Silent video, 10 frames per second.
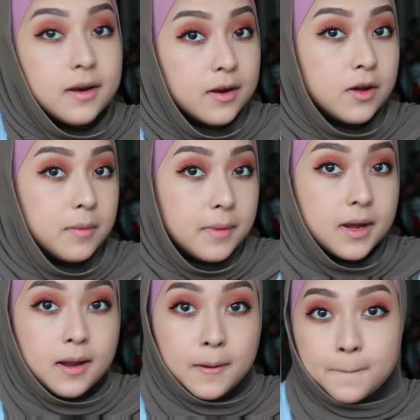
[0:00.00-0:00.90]
Not
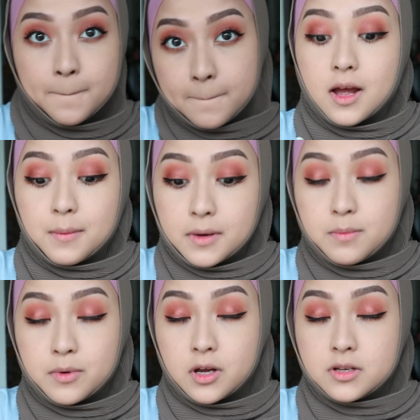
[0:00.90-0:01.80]
bad. I'm gonna
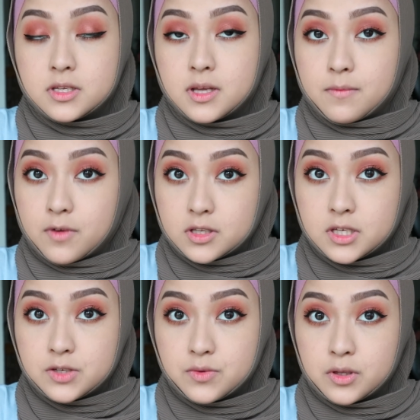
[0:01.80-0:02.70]
put on some
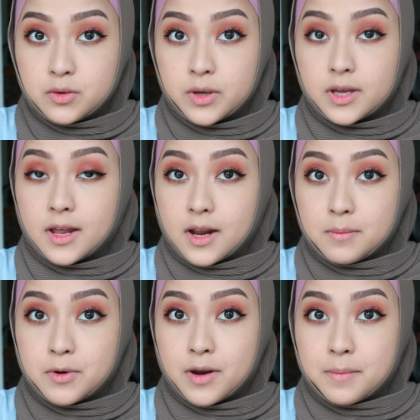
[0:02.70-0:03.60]
falsies real quick and I'll
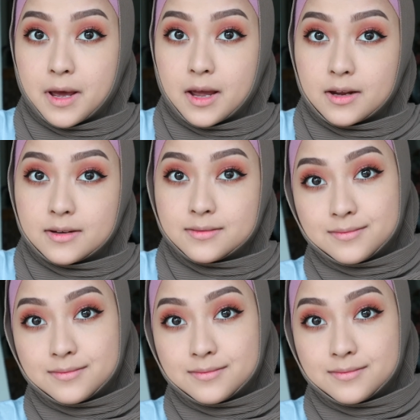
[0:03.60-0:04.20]
be right back.